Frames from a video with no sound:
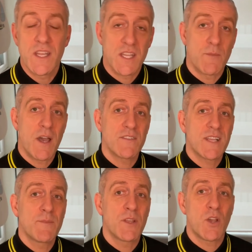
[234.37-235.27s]
The amount of
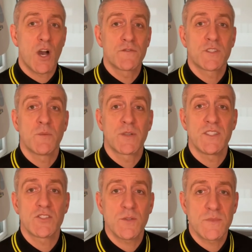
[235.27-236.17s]
time that you offer to complete
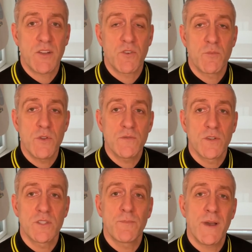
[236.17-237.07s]
subject
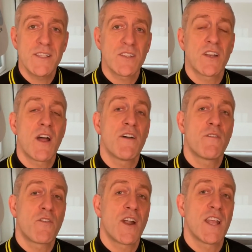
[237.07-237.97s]
removal depends on a
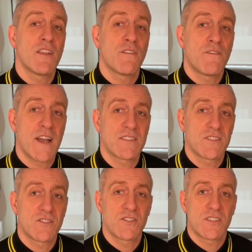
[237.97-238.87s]
variety of factors
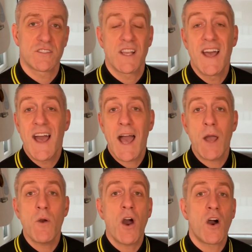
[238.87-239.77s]
such as
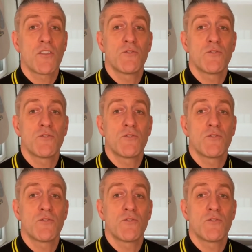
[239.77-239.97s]
how hot